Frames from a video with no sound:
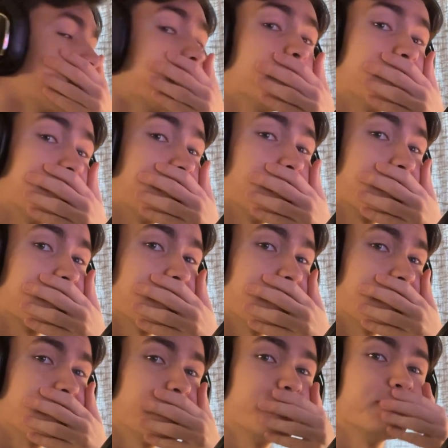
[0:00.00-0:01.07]
I'm so
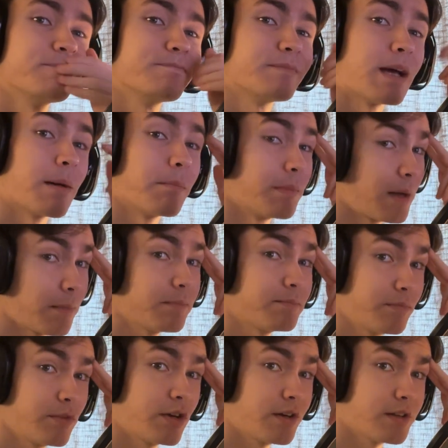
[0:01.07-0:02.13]
excited. I'm, I'm
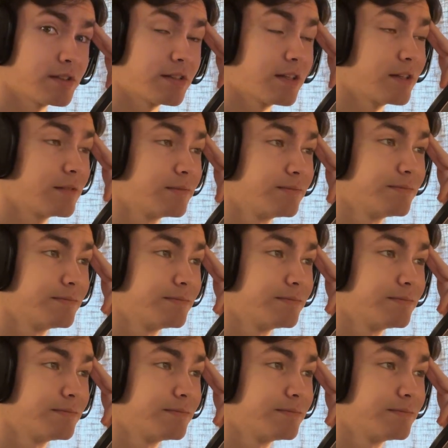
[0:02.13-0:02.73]
very excited.